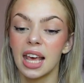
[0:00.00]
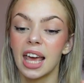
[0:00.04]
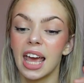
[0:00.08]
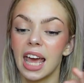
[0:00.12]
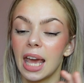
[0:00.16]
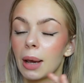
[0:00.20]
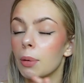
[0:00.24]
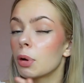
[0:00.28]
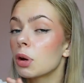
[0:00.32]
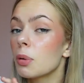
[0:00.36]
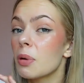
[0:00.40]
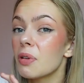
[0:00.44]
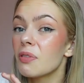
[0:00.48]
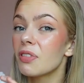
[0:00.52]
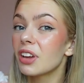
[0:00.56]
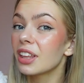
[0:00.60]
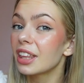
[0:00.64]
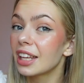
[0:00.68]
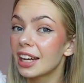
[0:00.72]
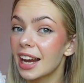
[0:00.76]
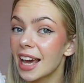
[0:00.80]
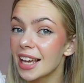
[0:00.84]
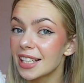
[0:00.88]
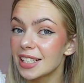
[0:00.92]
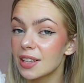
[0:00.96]
It would have been
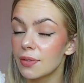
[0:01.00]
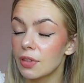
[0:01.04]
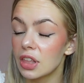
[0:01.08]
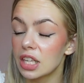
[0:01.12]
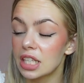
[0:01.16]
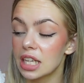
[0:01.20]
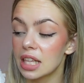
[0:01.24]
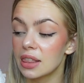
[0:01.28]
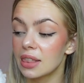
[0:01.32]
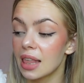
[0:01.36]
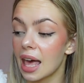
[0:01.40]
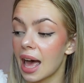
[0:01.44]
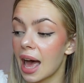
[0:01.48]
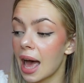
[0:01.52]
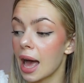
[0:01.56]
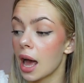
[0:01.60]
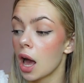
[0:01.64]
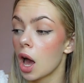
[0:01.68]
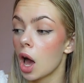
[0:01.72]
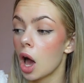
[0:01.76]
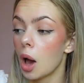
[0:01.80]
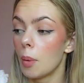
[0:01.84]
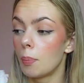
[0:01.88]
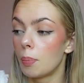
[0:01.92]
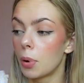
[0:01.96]
really nice if they did that,
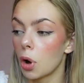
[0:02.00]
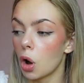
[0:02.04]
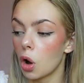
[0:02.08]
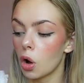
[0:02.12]
but